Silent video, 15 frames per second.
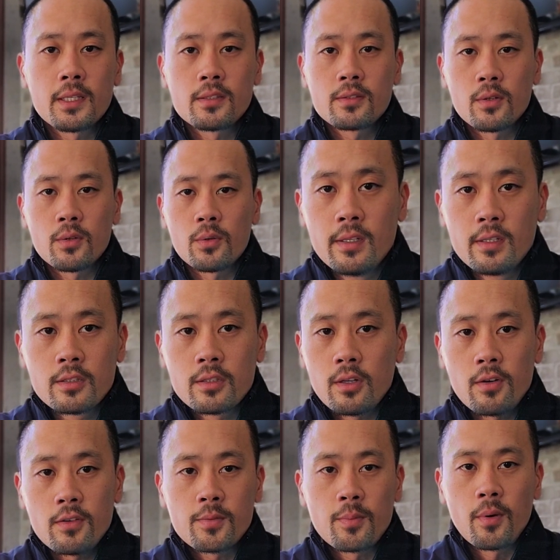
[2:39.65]
So start
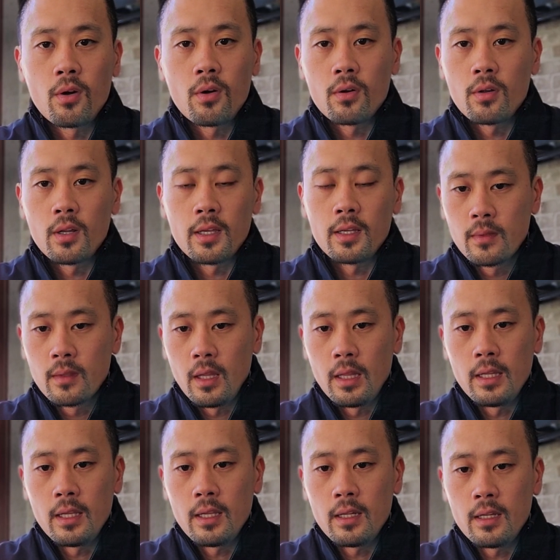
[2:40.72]
out small, like, and
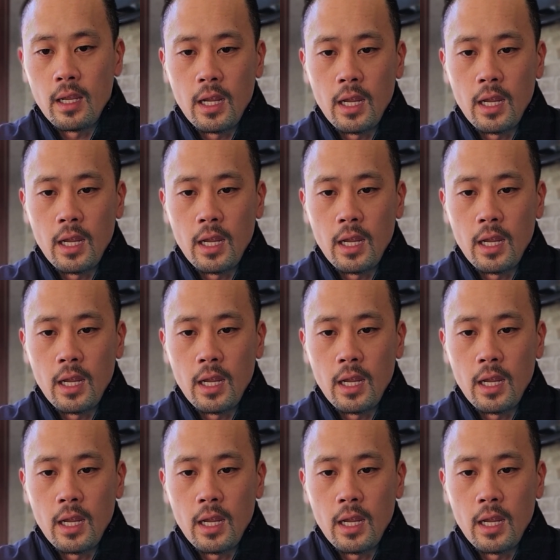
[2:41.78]
then